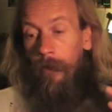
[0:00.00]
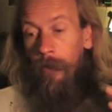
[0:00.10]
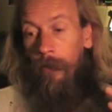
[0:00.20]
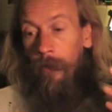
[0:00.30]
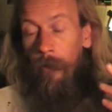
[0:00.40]

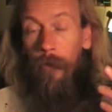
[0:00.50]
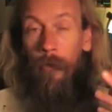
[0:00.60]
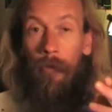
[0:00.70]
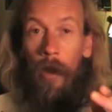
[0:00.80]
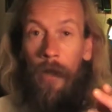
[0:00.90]
So you
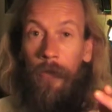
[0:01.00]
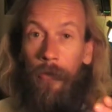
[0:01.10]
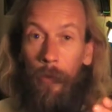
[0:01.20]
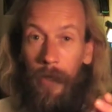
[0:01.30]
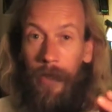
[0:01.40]
could write a
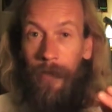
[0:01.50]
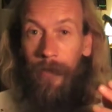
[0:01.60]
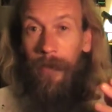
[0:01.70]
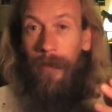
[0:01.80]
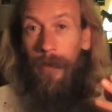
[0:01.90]

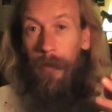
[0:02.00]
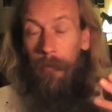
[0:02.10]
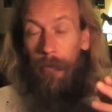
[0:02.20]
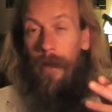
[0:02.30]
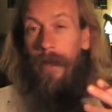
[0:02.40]
tweet
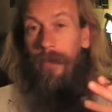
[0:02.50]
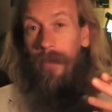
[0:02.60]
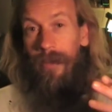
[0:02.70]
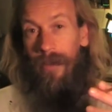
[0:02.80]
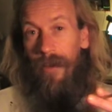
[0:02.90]

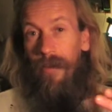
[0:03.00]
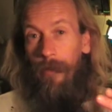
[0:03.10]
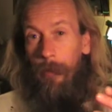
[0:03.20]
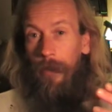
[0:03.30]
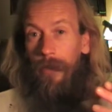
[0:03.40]
praising the
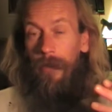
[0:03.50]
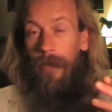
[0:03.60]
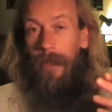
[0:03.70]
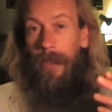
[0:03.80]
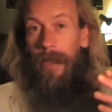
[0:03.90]
government,
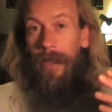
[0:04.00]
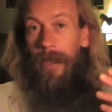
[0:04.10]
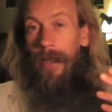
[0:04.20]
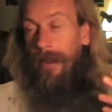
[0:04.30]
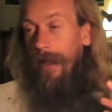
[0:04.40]

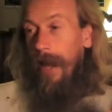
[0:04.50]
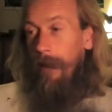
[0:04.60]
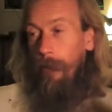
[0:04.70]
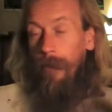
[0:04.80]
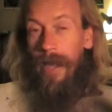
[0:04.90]
and
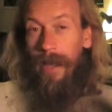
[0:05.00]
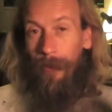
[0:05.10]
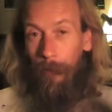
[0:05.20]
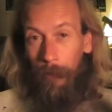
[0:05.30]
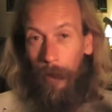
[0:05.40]
that will get
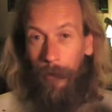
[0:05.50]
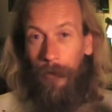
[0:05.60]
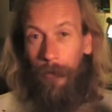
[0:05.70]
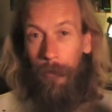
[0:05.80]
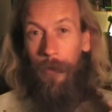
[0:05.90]
you
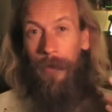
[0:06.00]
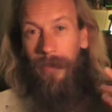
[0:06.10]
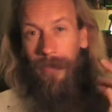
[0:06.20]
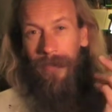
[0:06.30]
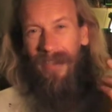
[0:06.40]
bonus
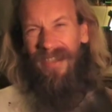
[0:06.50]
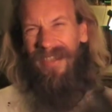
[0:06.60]
points.